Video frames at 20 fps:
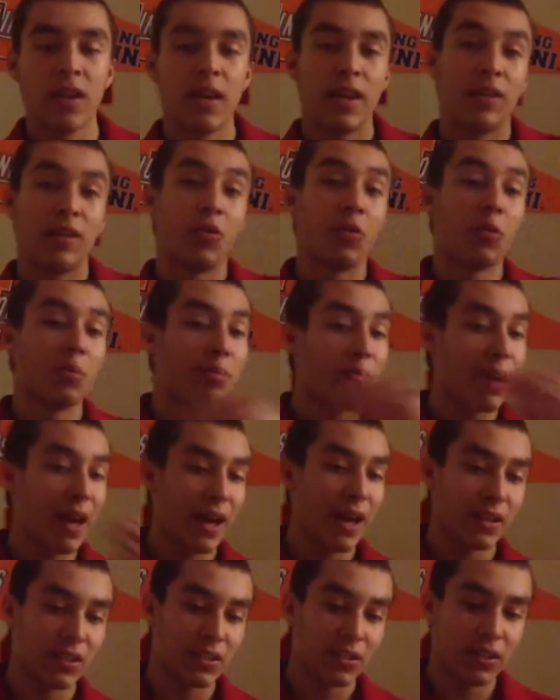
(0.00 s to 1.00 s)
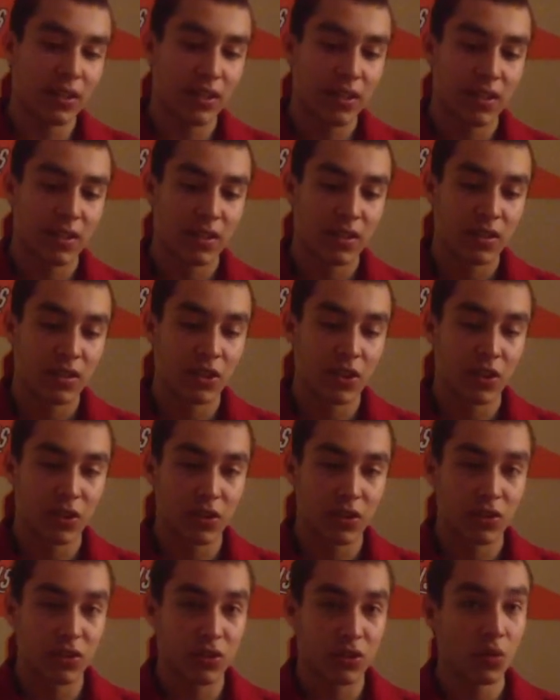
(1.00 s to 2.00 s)
And going back to like during
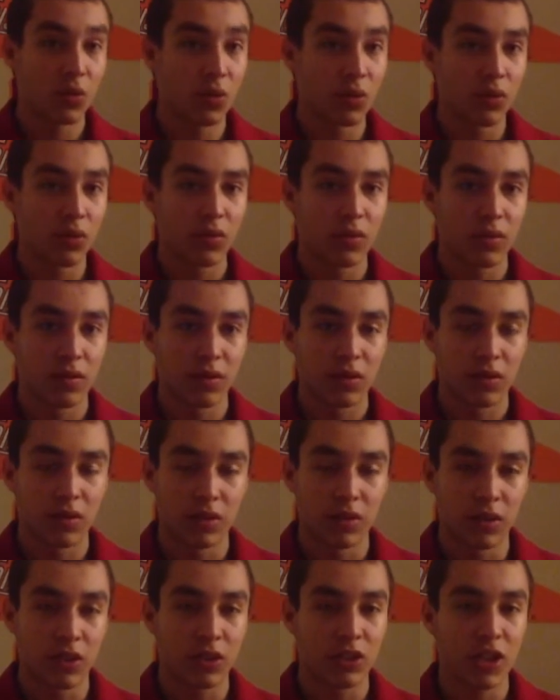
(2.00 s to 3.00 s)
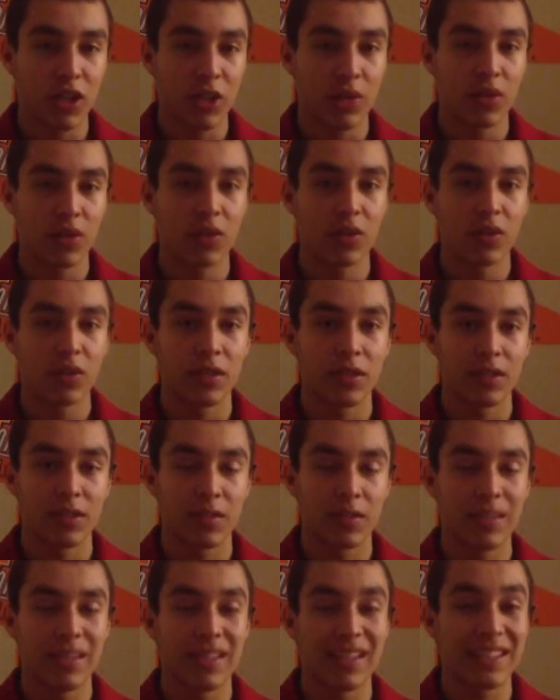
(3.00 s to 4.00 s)
school, lunch hours, it's going
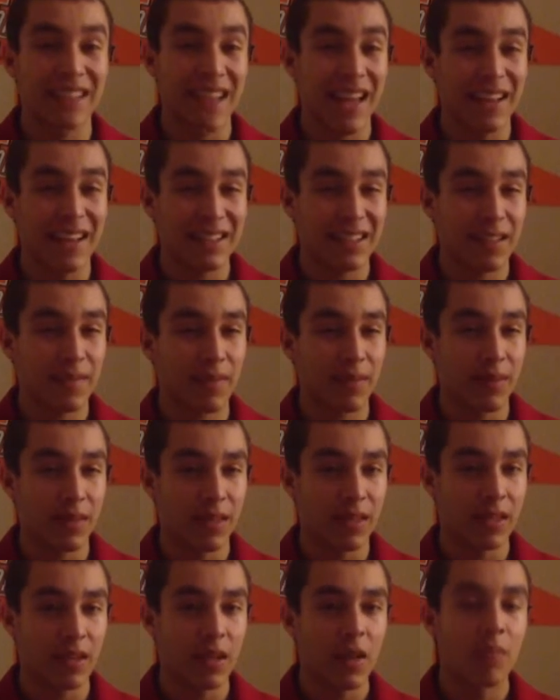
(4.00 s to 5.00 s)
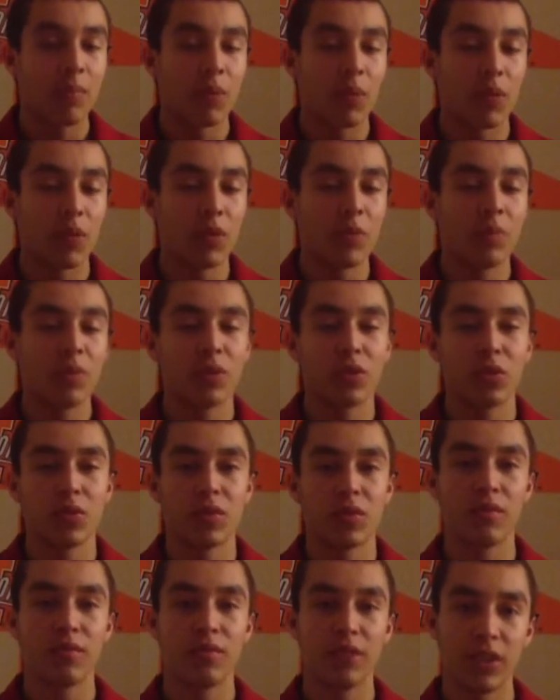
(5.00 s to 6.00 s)
to be the exact same thing, but we won't be showing
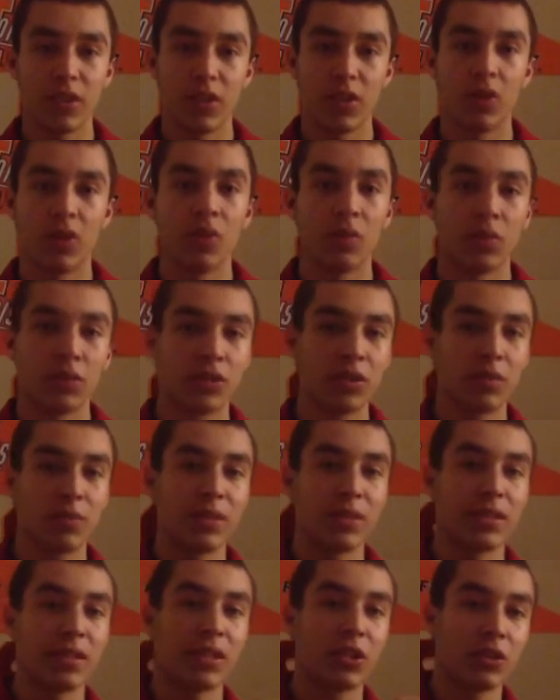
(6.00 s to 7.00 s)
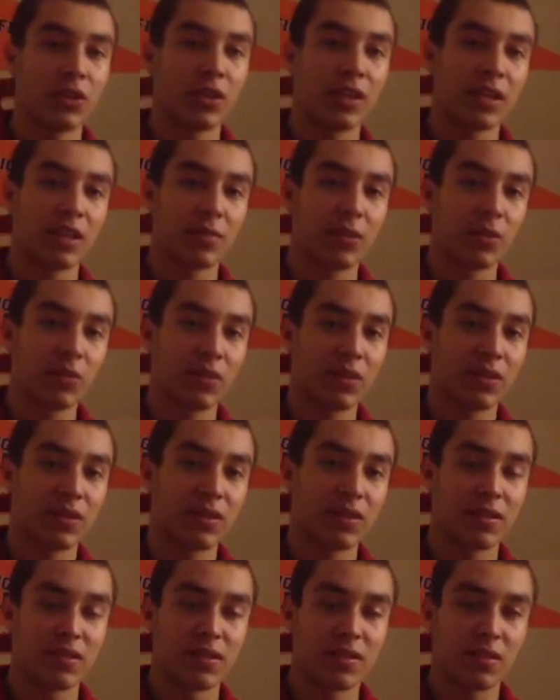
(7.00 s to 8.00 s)
the video. We'll just be telling you guys about what this
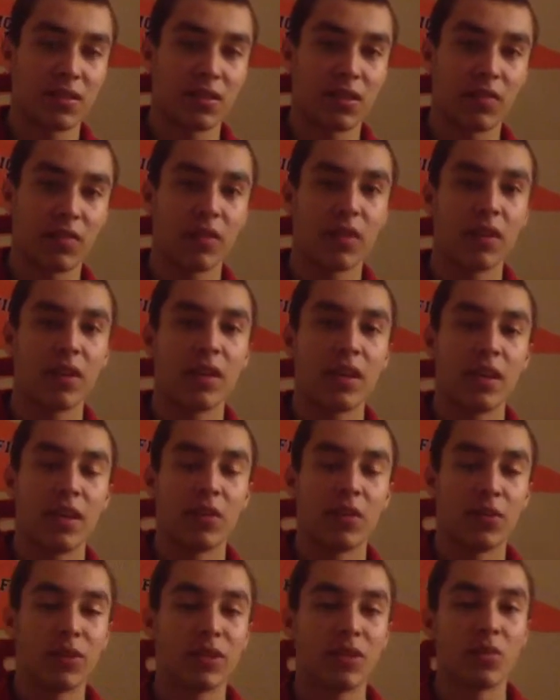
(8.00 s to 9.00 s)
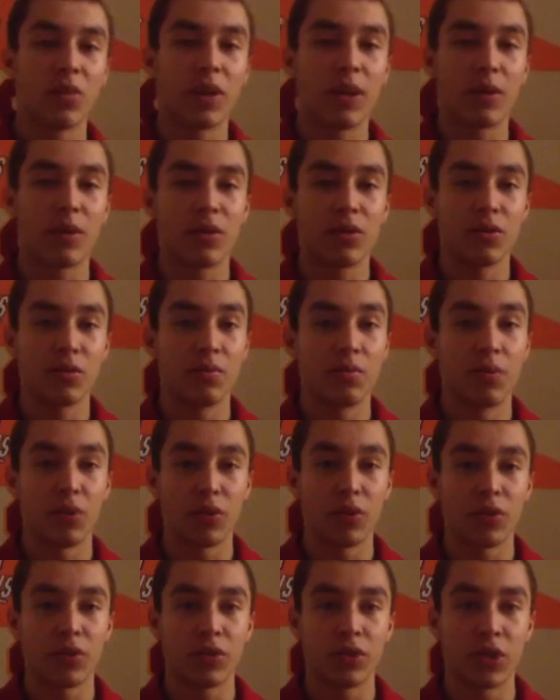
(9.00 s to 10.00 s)
is and stuff. And the reason why I want to do
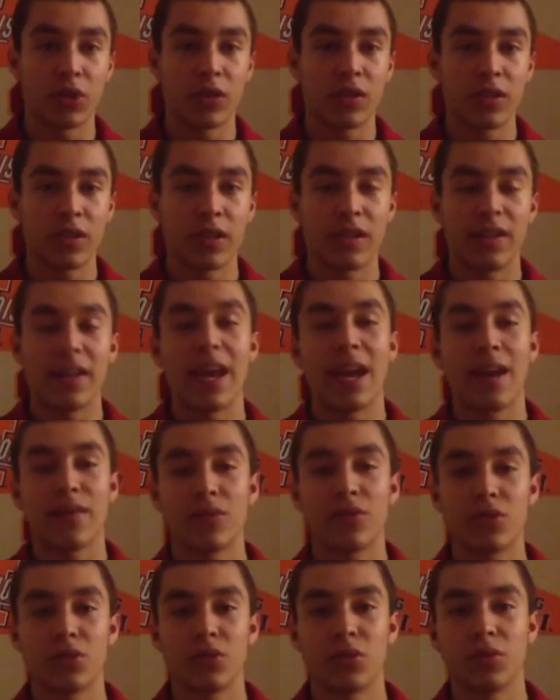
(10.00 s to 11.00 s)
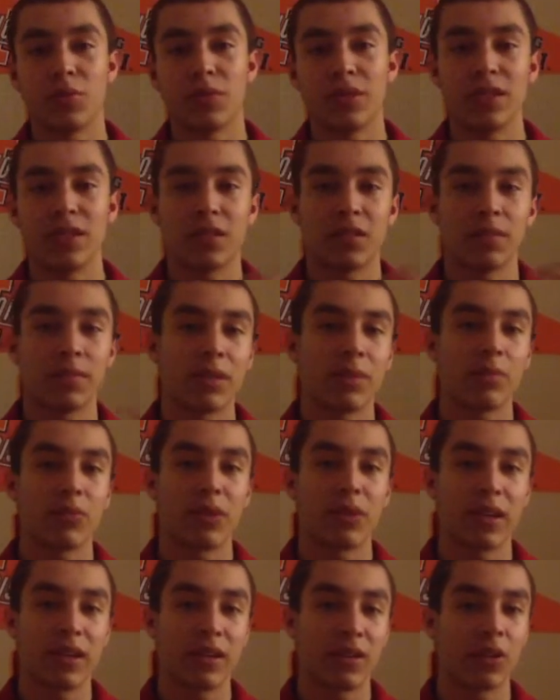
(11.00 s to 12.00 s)
both during and after school is because some people
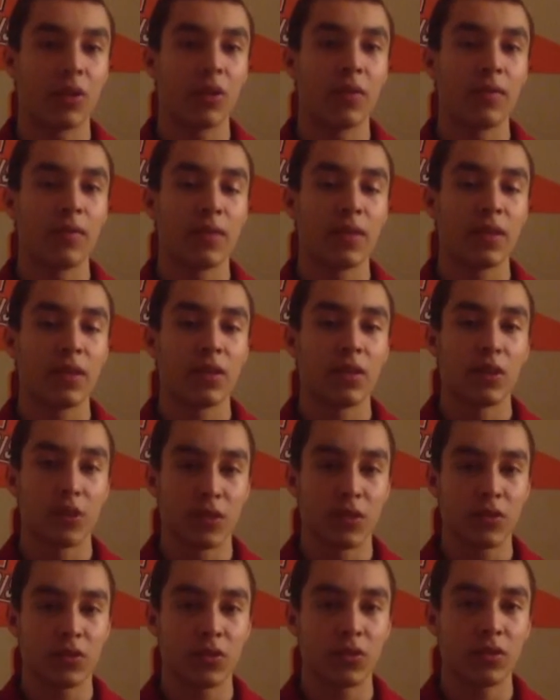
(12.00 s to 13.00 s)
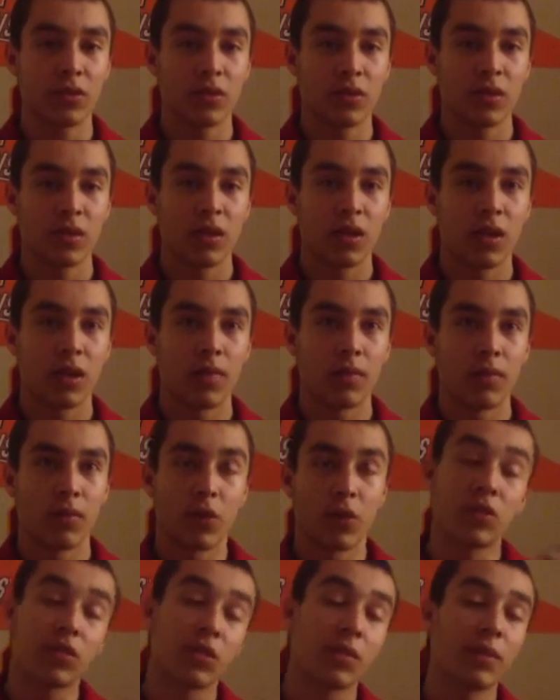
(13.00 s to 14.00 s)
can not go during school, um,
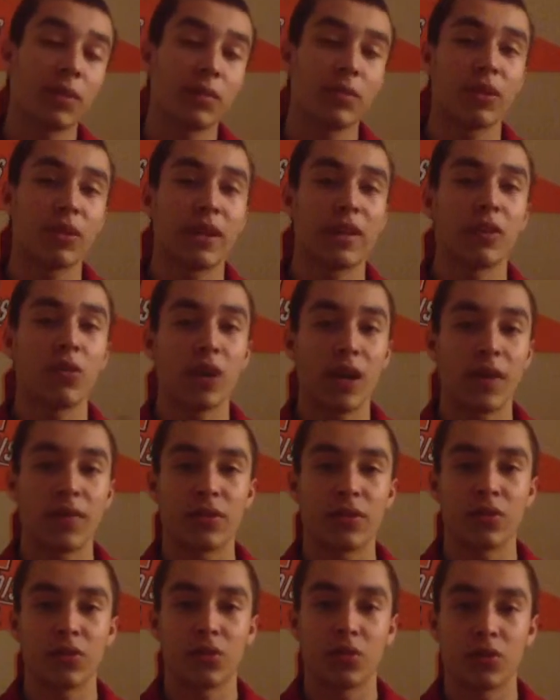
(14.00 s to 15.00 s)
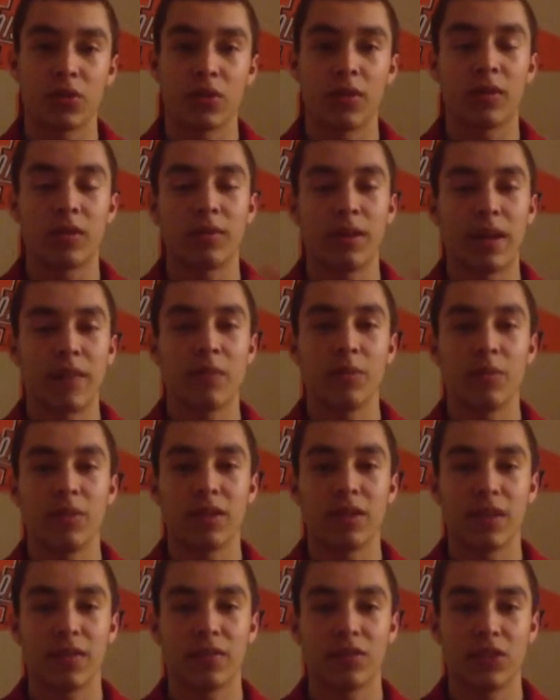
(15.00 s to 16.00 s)
or some people can not go after school. So I want everybody
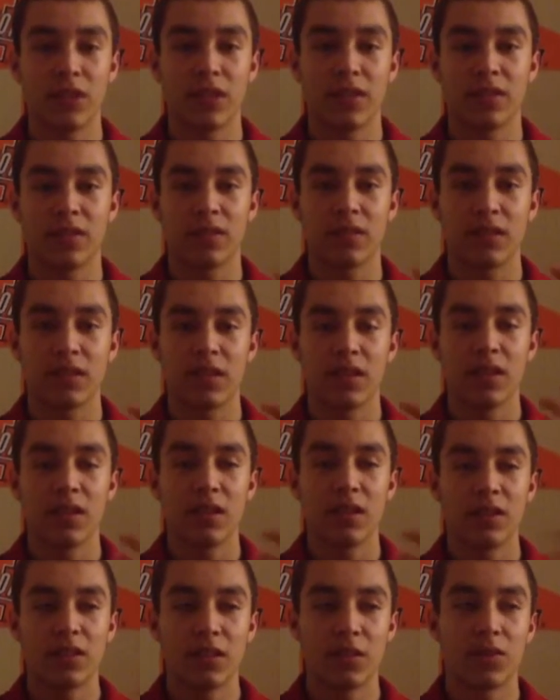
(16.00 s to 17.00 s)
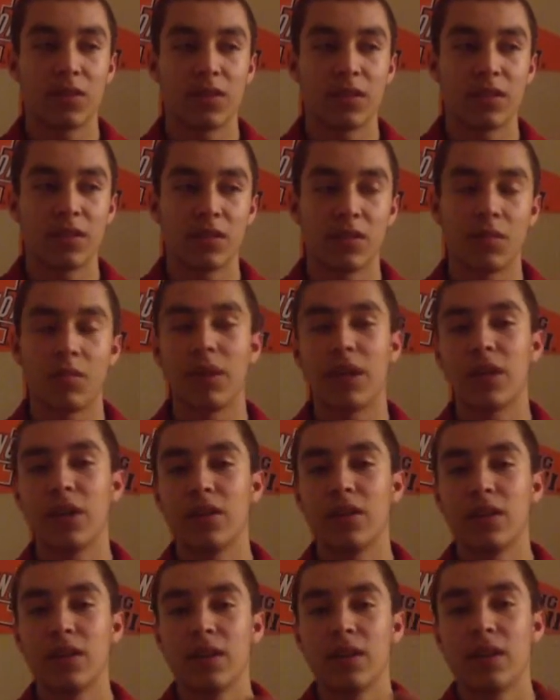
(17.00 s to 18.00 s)
to have a chance to like see what this is about
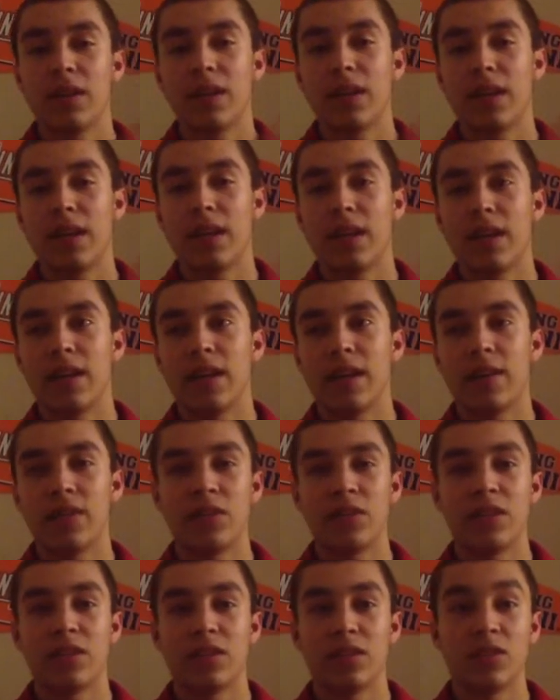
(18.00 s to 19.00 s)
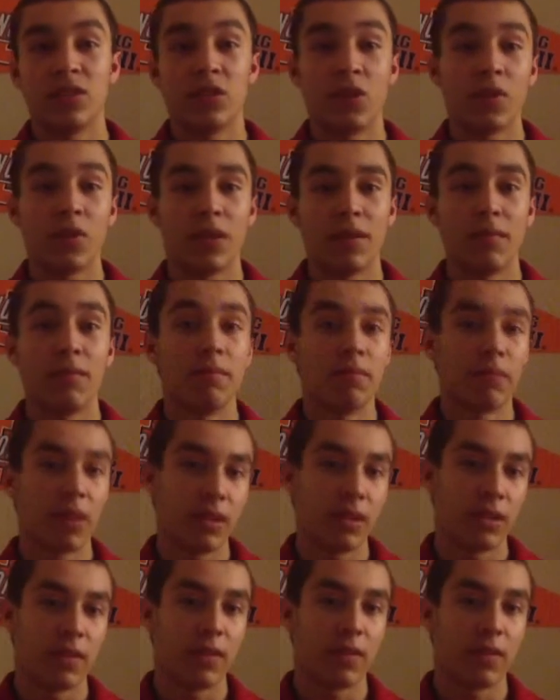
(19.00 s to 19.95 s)
and have a chance to donate money.